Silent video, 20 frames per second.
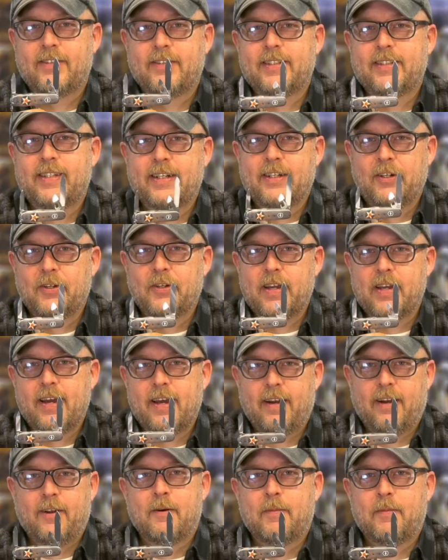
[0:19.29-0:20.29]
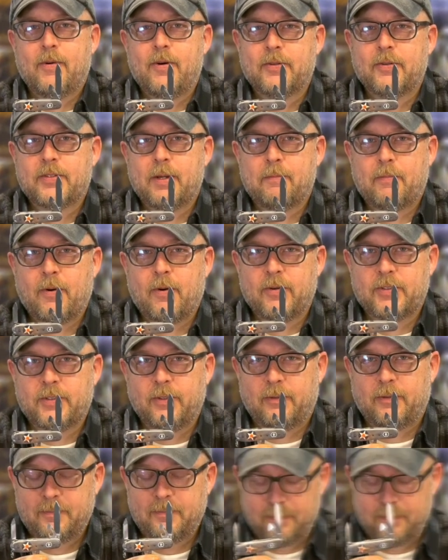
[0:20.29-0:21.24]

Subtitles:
Let's take a look at it up close and personal.